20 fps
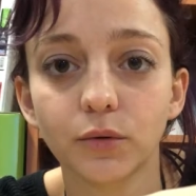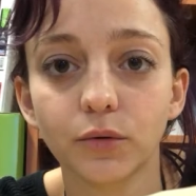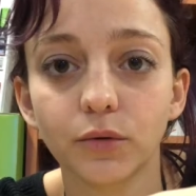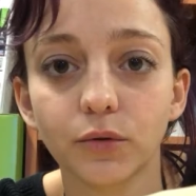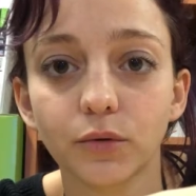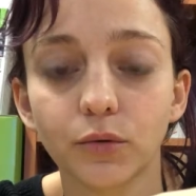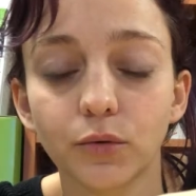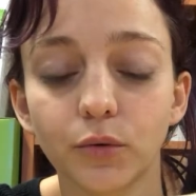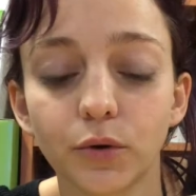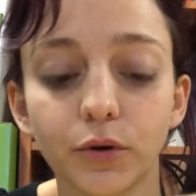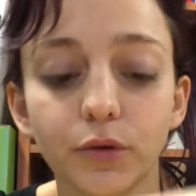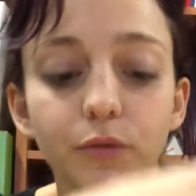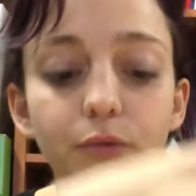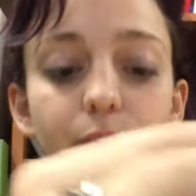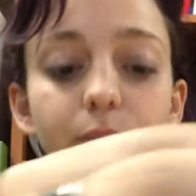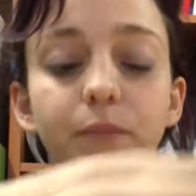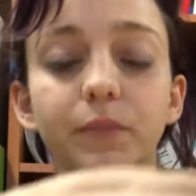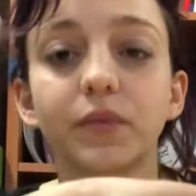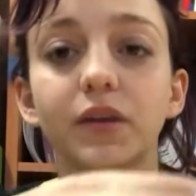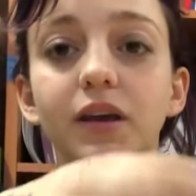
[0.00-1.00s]
through.
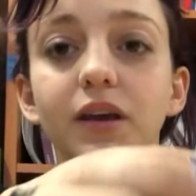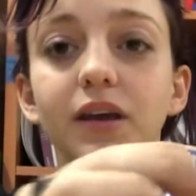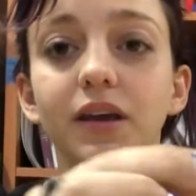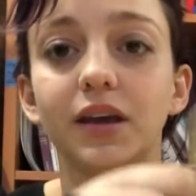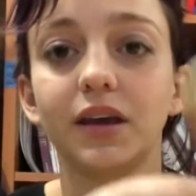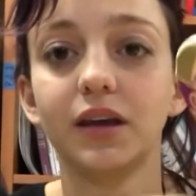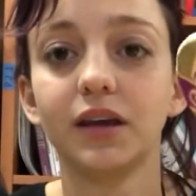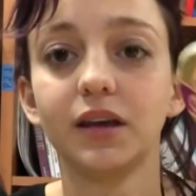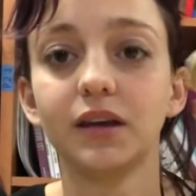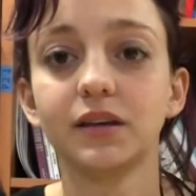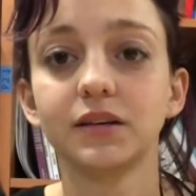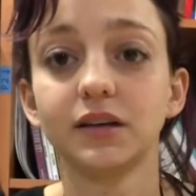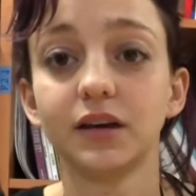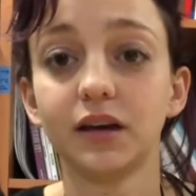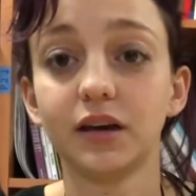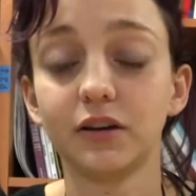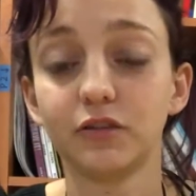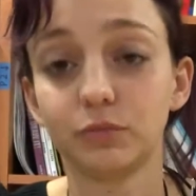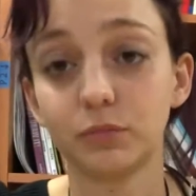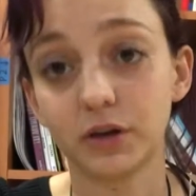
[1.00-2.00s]
And I
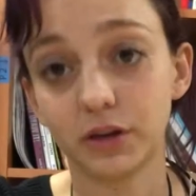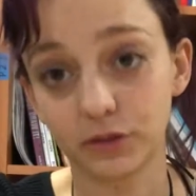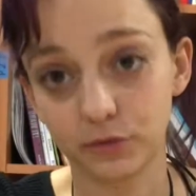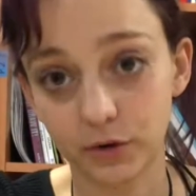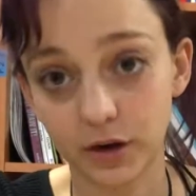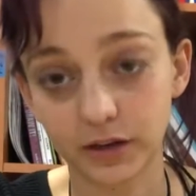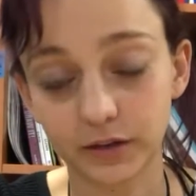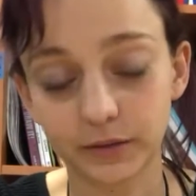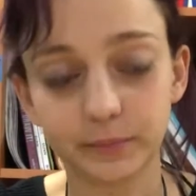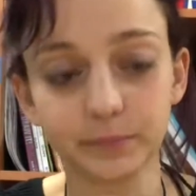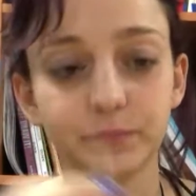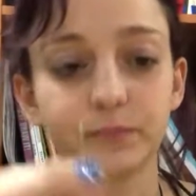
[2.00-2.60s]
have my thread.